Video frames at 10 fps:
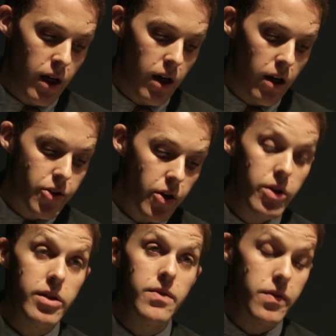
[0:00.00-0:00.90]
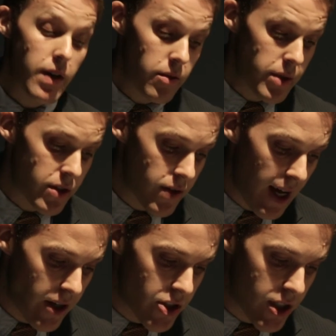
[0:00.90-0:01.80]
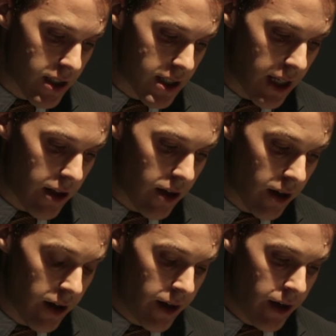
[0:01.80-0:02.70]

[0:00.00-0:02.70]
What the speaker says: alternative development strategies that are